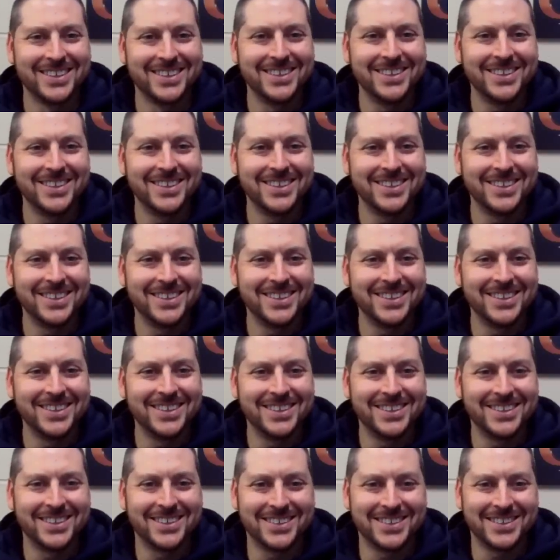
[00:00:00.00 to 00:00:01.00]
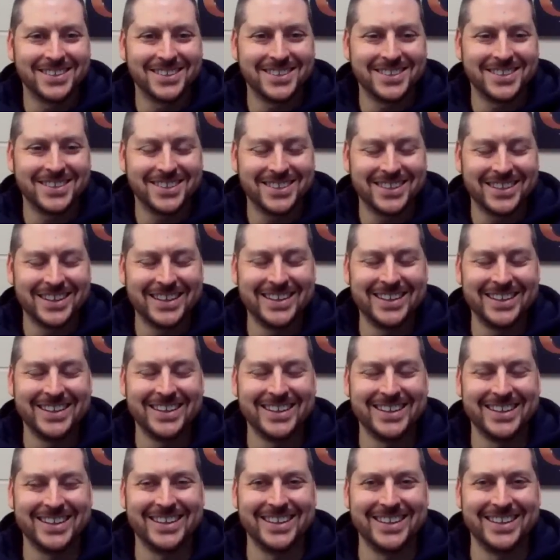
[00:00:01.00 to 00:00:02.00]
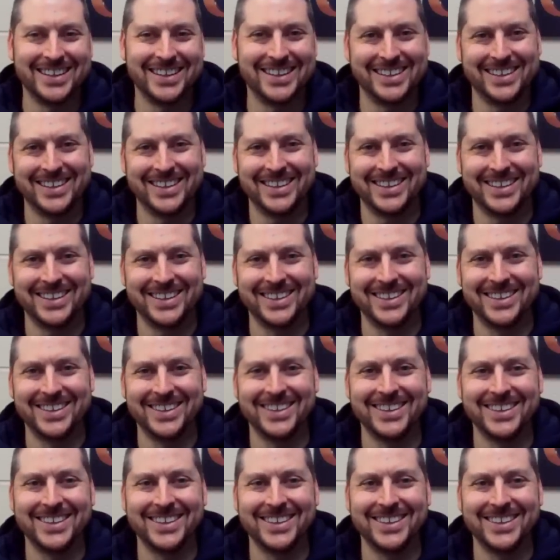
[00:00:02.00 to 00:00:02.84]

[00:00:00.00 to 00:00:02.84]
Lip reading: (silent)